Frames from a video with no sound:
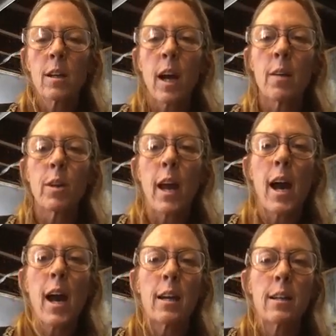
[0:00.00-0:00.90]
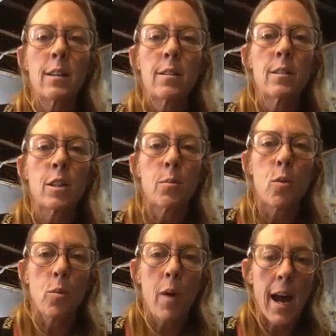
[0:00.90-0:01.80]
would add some
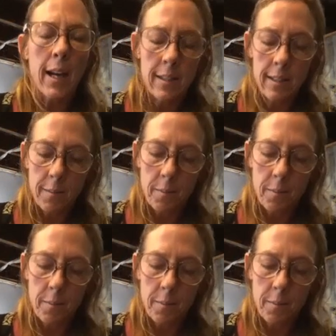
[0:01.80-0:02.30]
more wax.